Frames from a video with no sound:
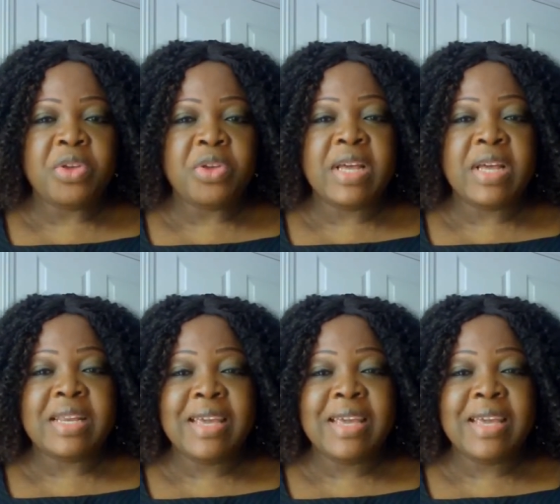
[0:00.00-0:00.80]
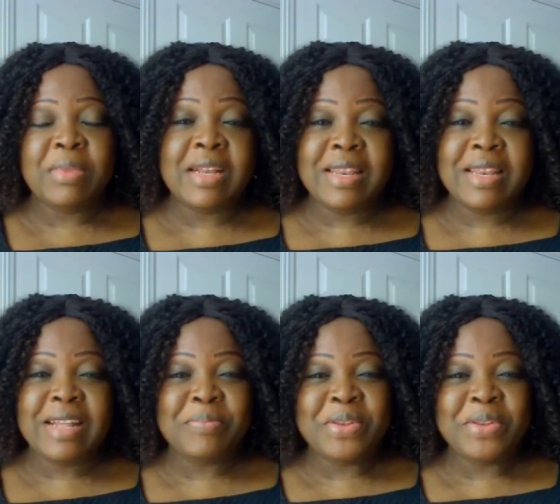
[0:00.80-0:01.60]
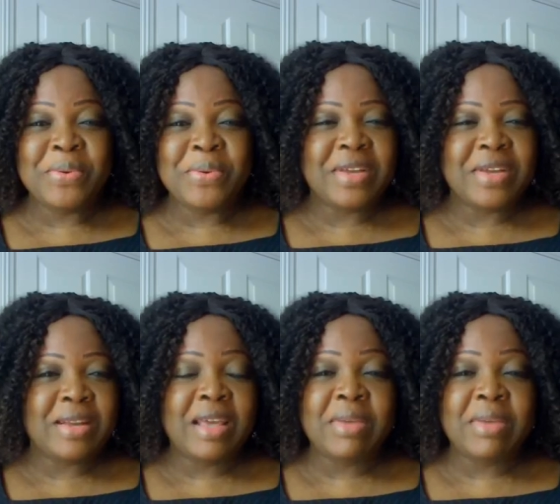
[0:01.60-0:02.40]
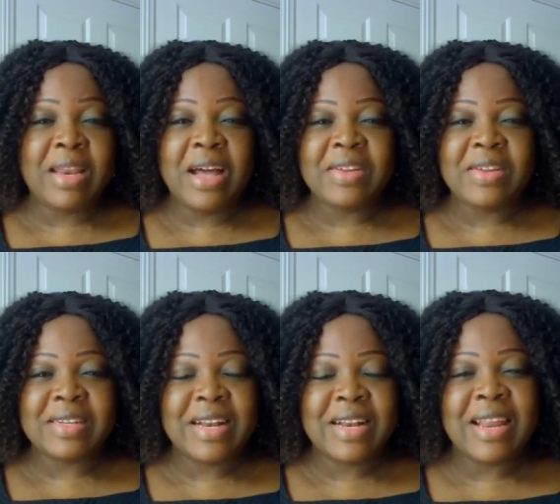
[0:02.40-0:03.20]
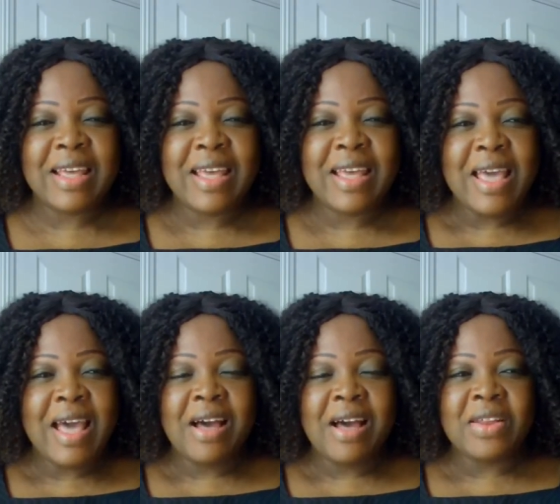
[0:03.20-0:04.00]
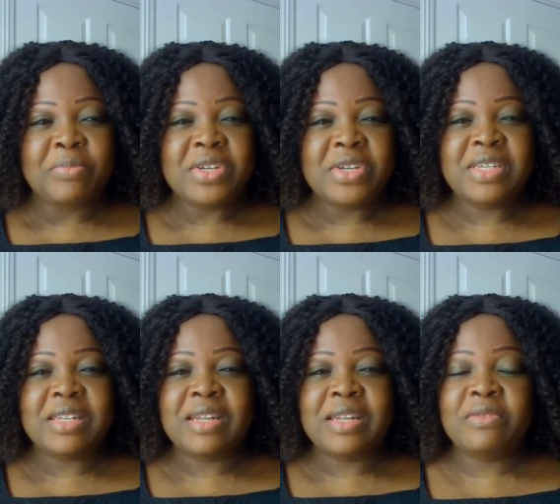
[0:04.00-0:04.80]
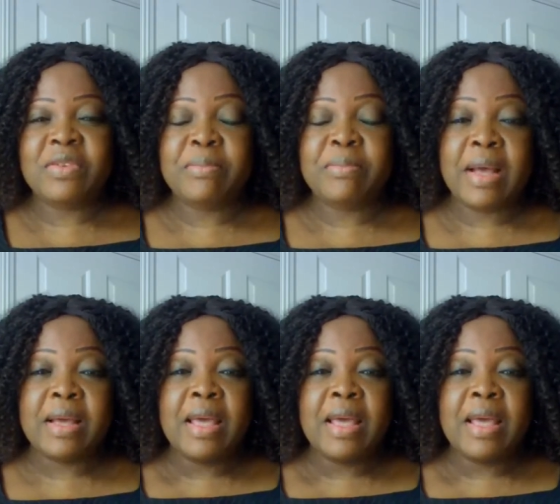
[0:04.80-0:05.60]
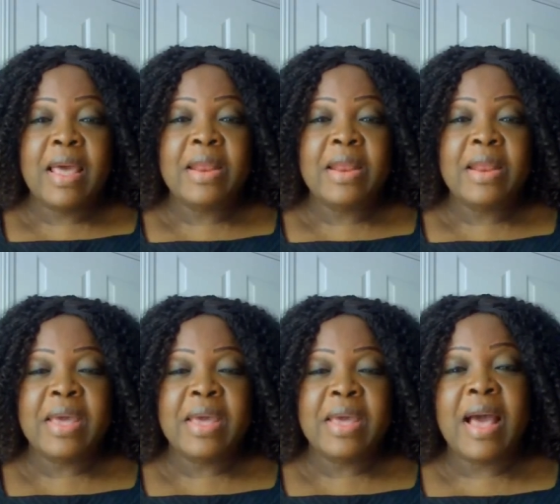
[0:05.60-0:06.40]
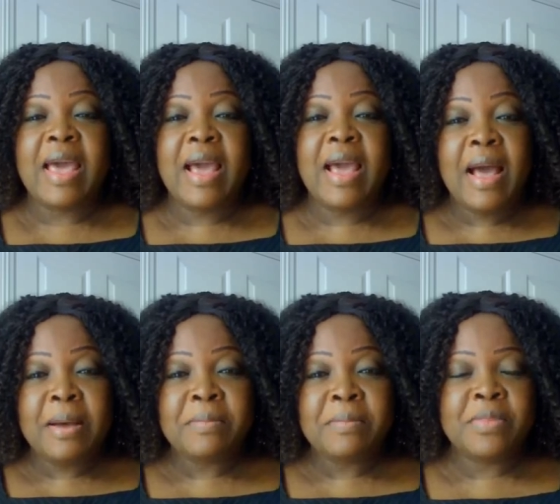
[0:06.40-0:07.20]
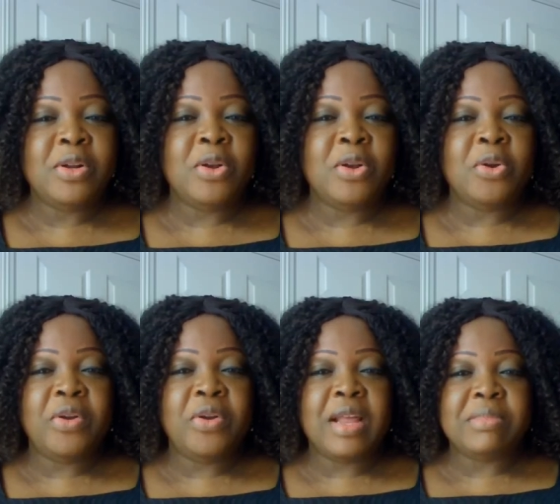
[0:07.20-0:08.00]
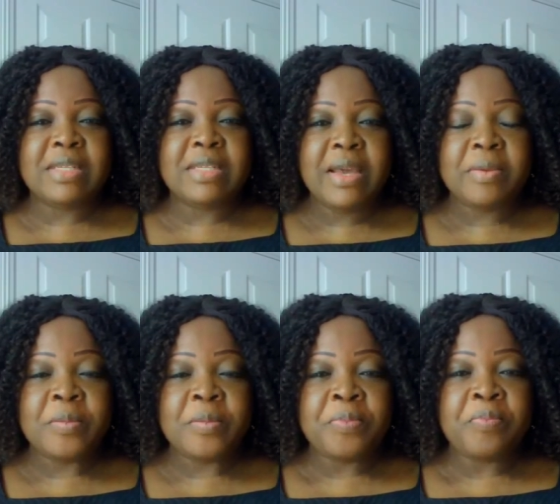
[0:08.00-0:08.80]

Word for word: But if you can hear me, let me know. You can hear me loud and clear. I'd appreciate that feedback. Anyway, I am Gloria Lamide,